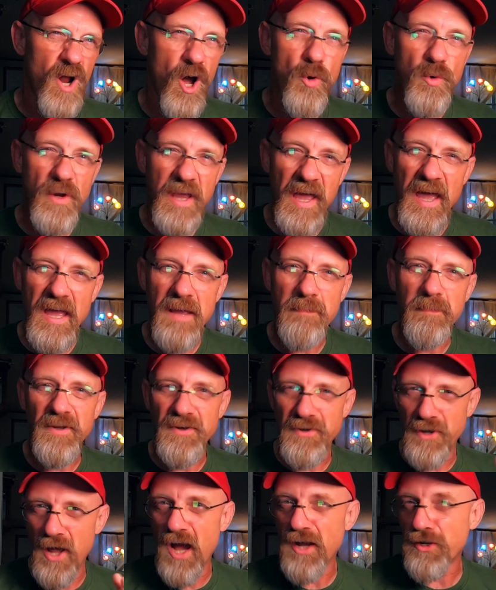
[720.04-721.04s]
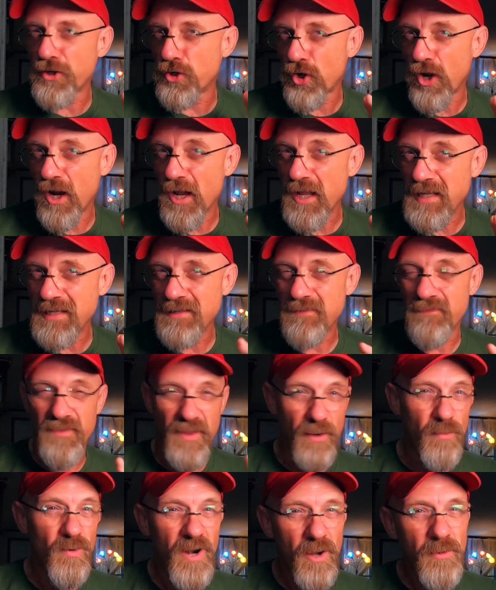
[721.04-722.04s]
okay, but not great.
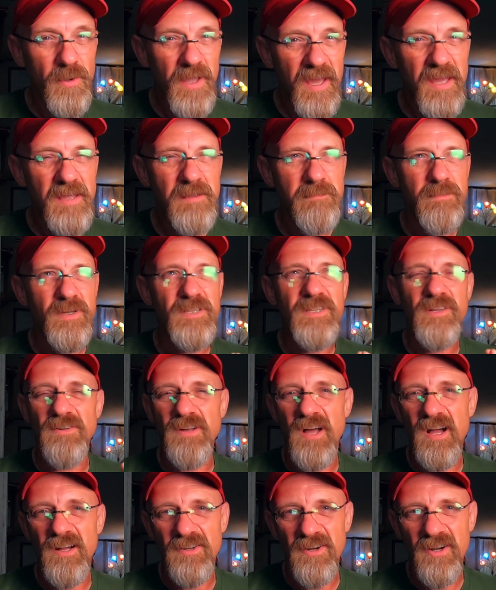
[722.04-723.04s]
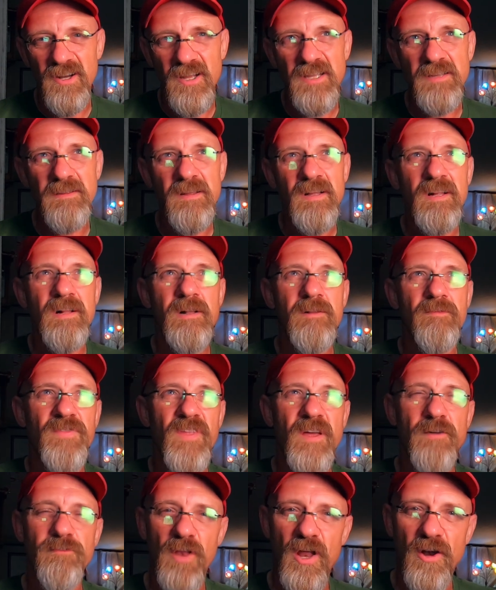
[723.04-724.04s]
They were okay, but they're not great.
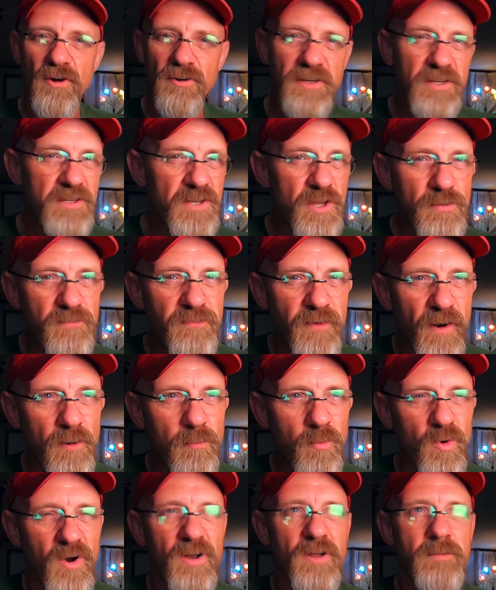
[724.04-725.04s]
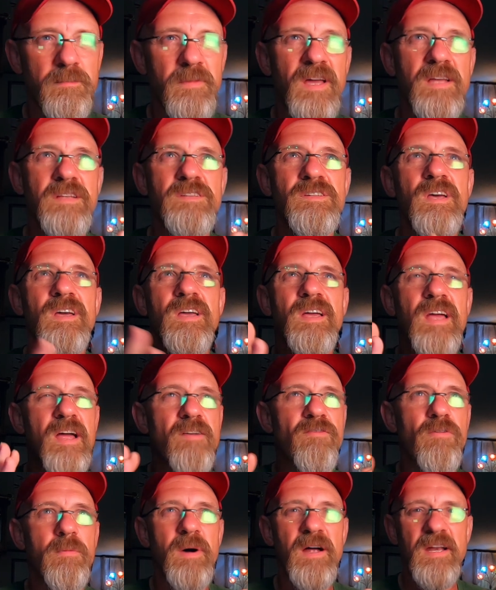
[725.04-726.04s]
They've learned to do firmware updates.
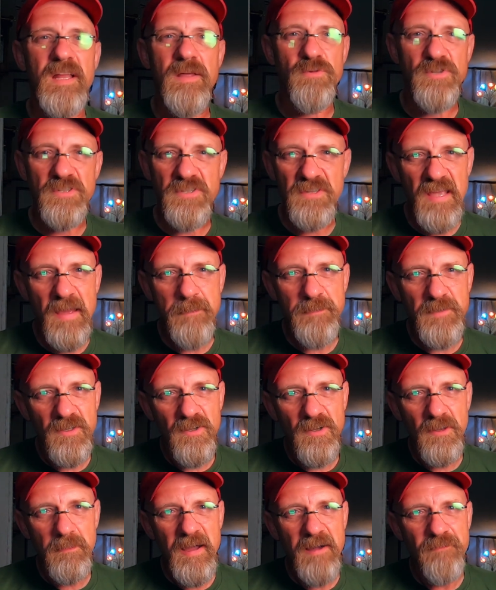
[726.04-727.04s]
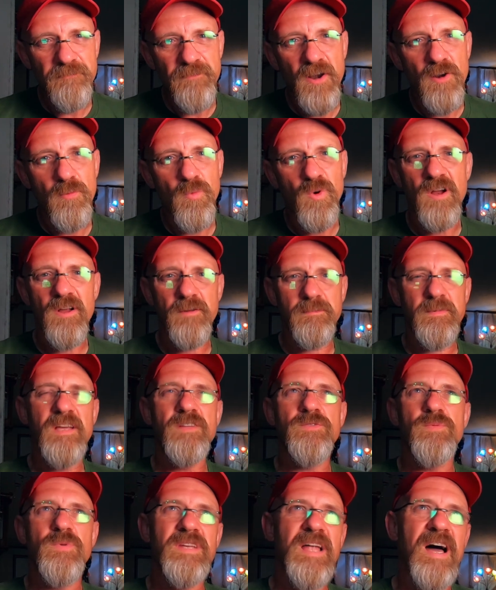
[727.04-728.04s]
Everybody was skeptical about firmware
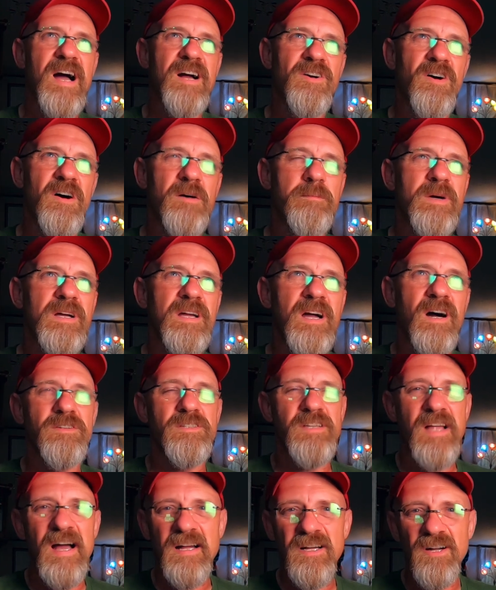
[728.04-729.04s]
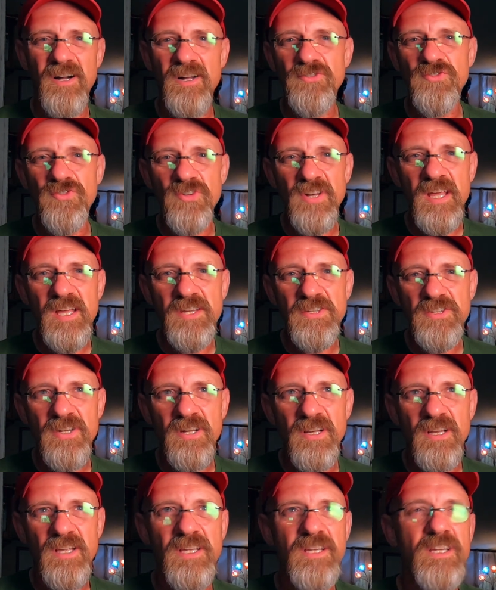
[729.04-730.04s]
updates with Nikon because Nikon
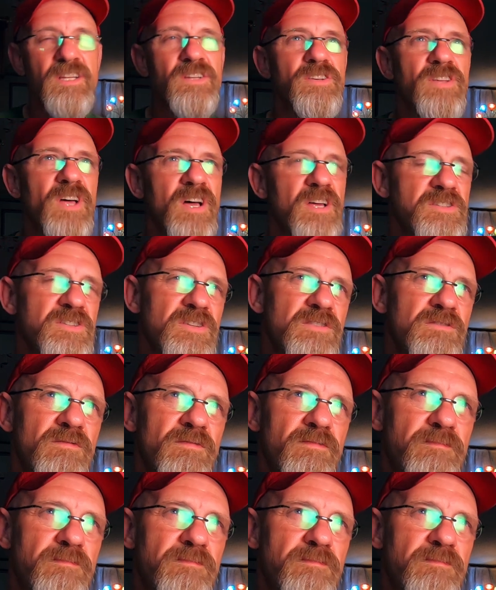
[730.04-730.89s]
traditionally doesn't